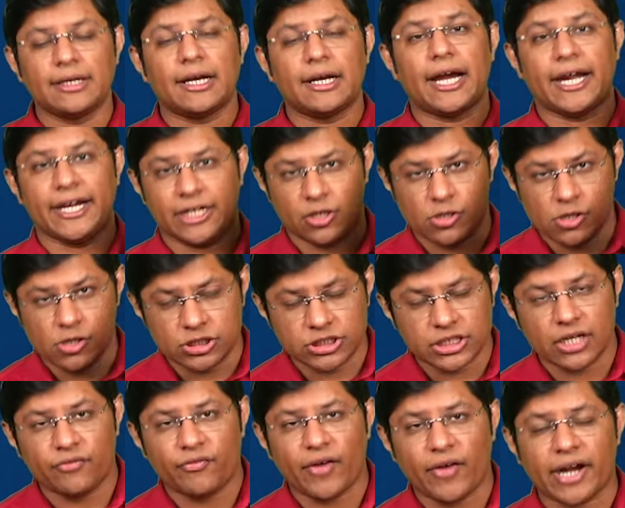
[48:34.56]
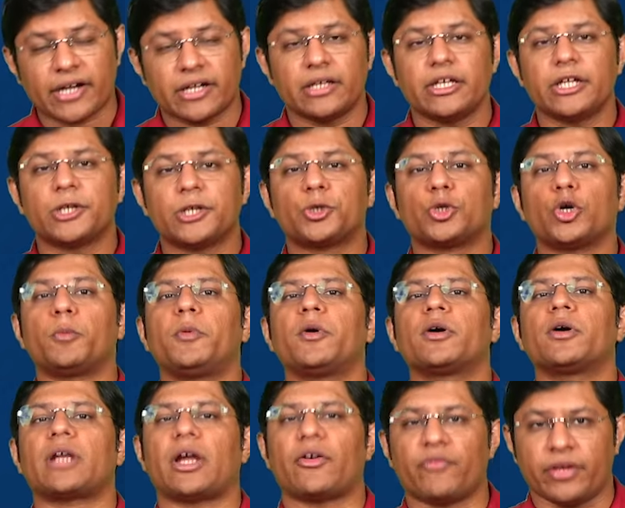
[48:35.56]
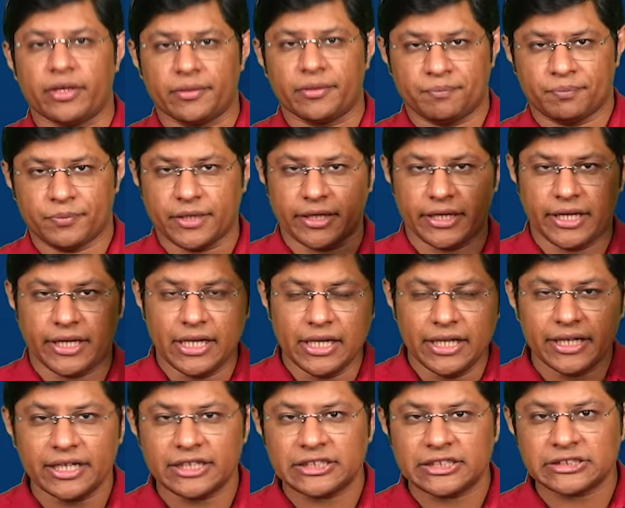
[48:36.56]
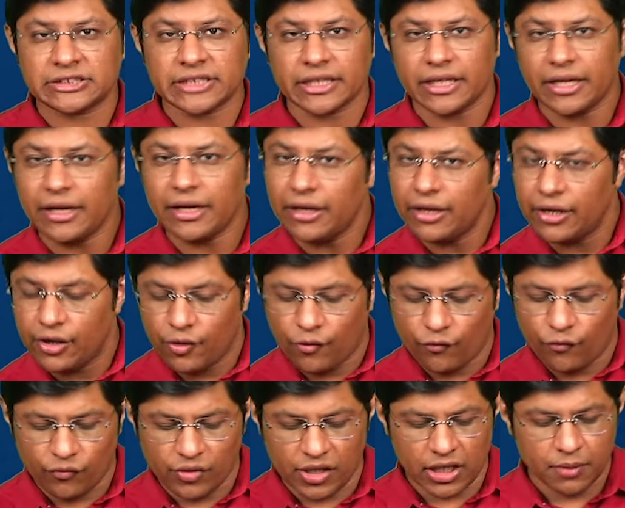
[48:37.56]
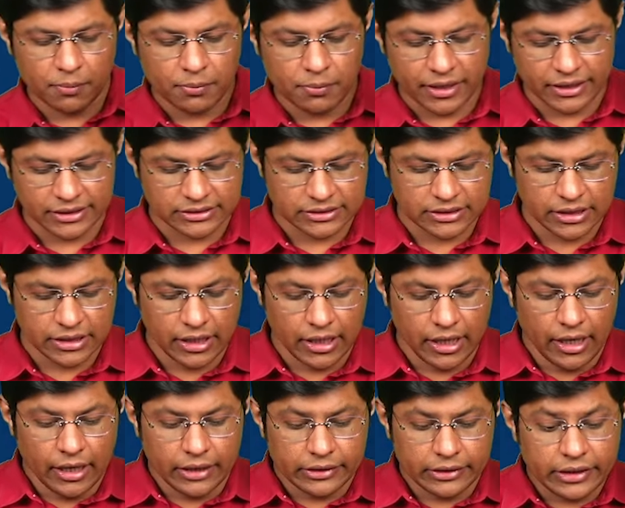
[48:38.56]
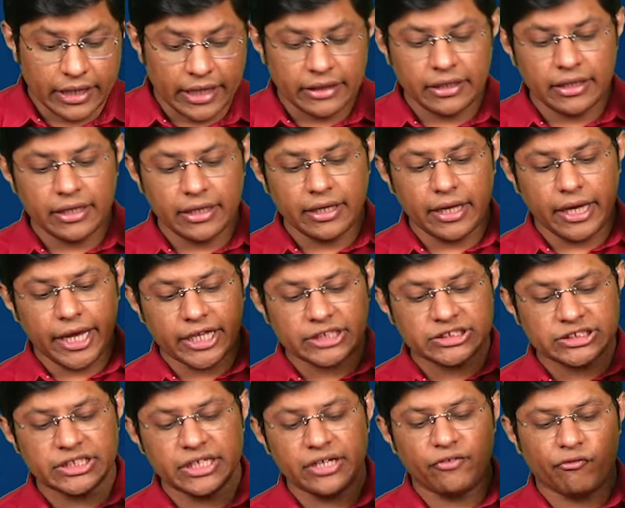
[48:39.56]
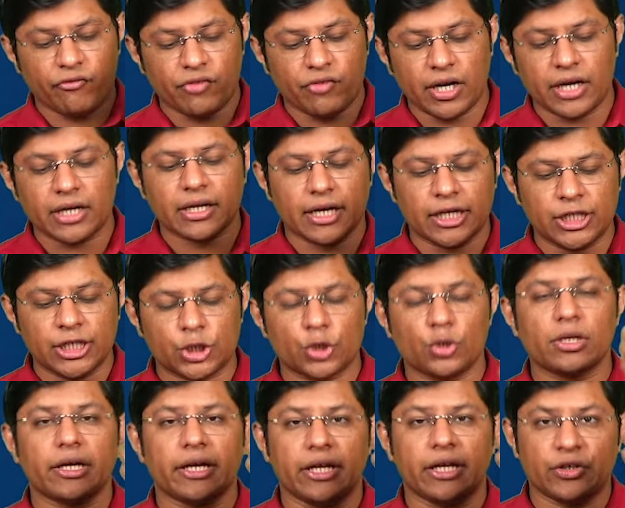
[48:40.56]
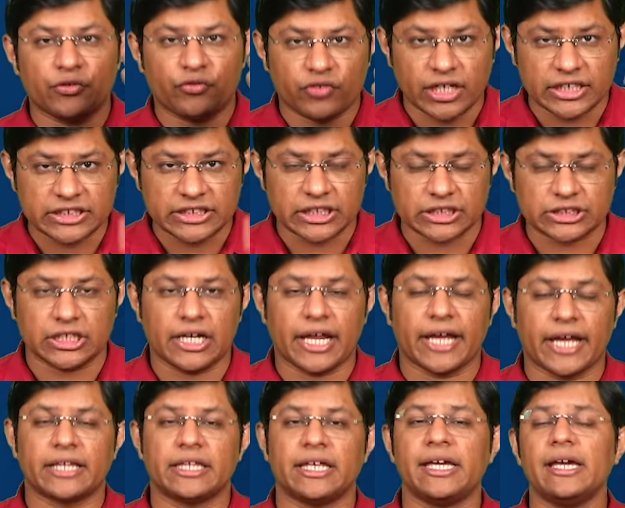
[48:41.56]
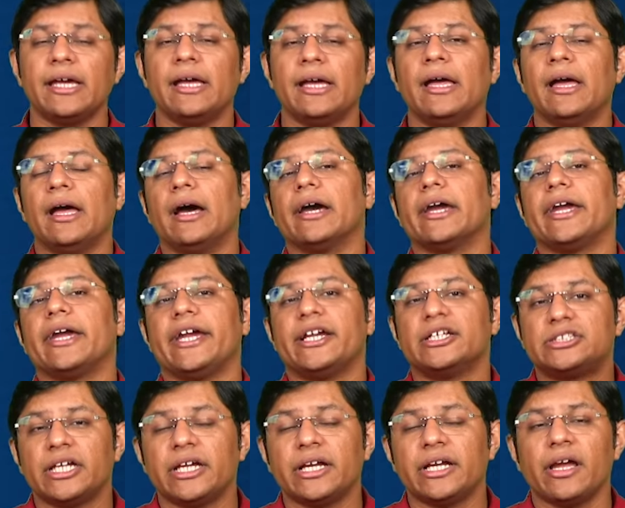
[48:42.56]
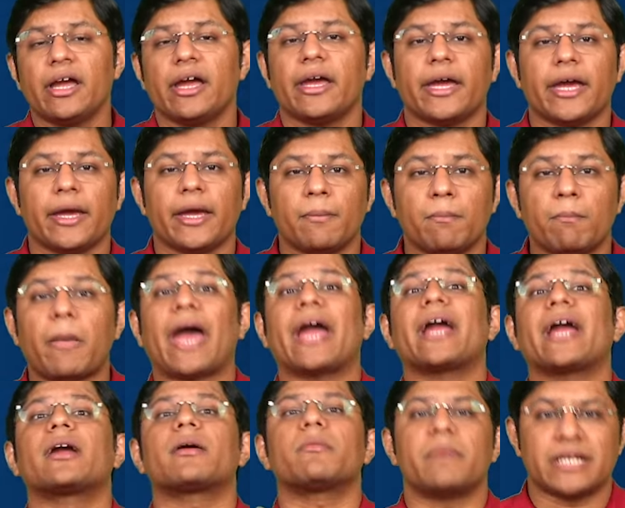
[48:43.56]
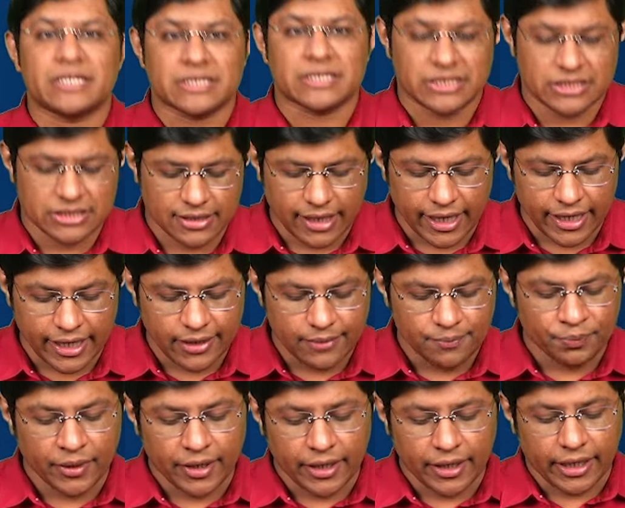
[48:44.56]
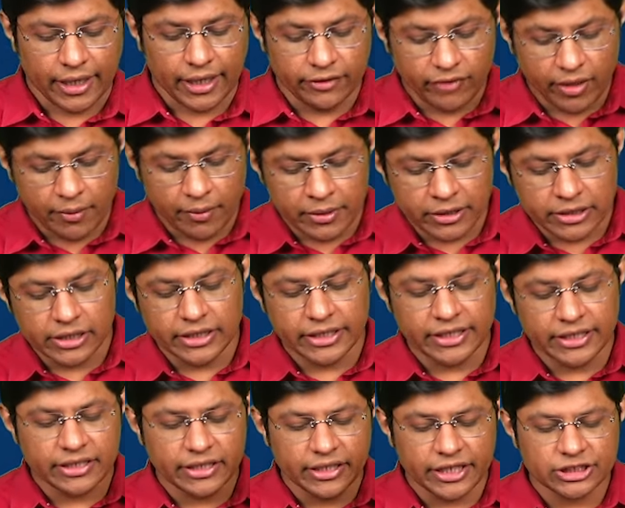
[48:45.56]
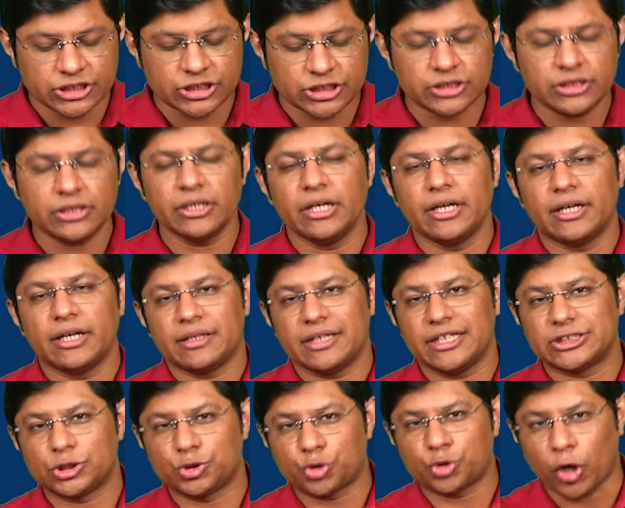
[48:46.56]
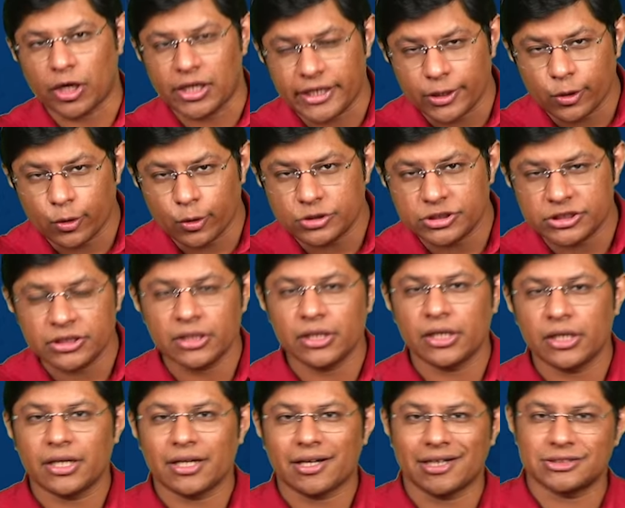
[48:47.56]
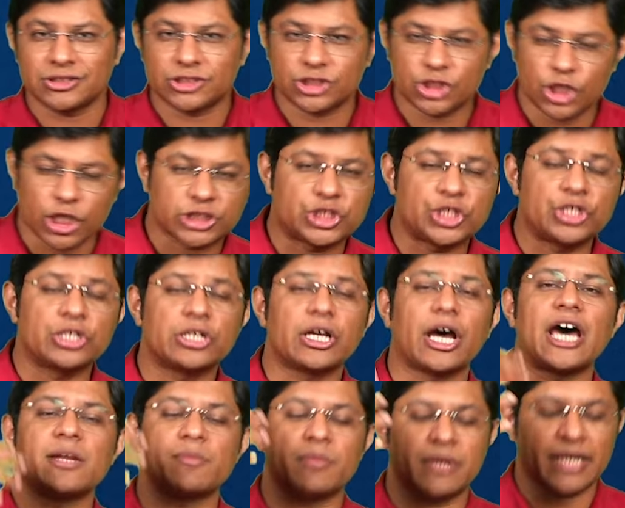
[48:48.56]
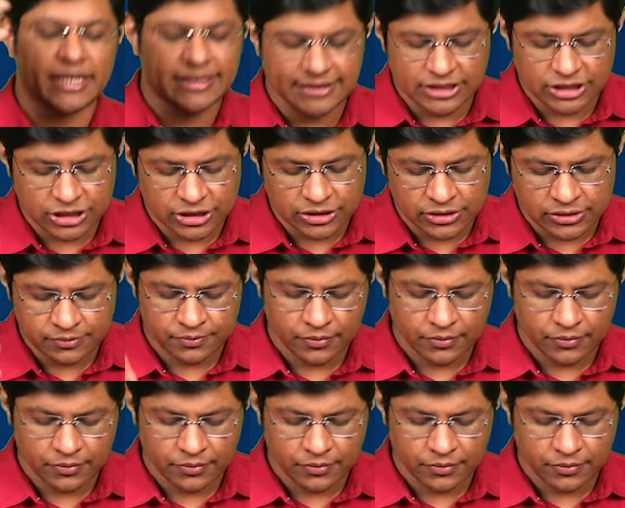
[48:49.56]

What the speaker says: hydrological factor, the topography, the hilly regions and the flood plains. Then the aging flood control infrastructure, like the aging embankments, right? Environmental degradation, the soil erosion, construction, urbanization,